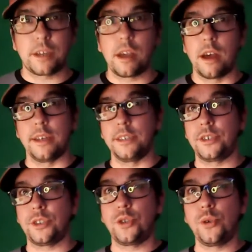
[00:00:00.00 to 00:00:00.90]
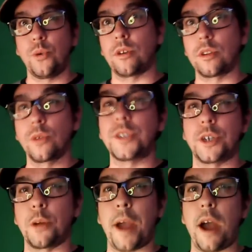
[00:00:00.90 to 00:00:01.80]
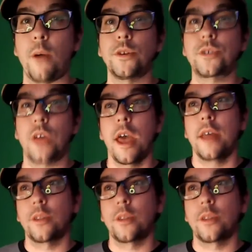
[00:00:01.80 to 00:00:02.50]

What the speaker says: because you are losing your powers.